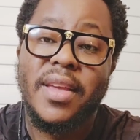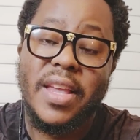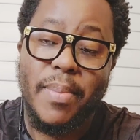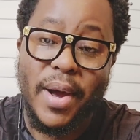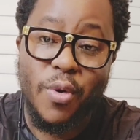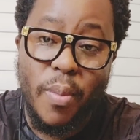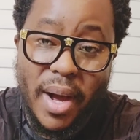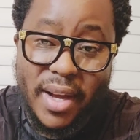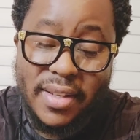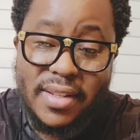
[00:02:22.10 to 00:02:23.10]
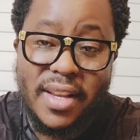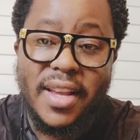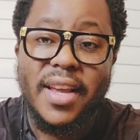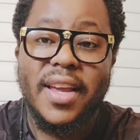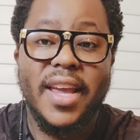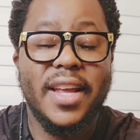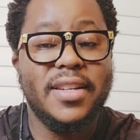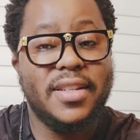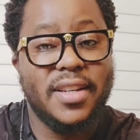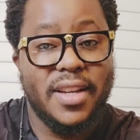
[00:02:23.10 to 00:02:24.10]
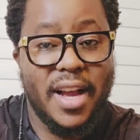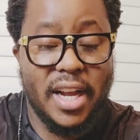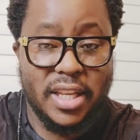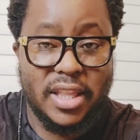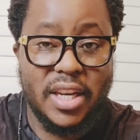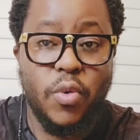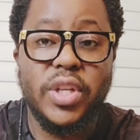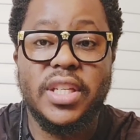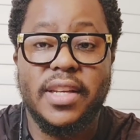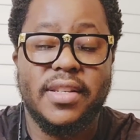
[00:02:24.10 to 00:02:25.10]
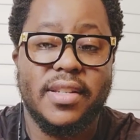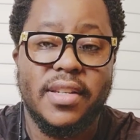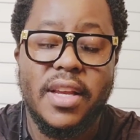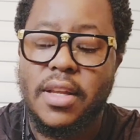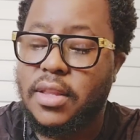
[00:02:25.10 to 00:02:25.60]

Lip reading: Emmanuel Marcus, and other 3 witnesses.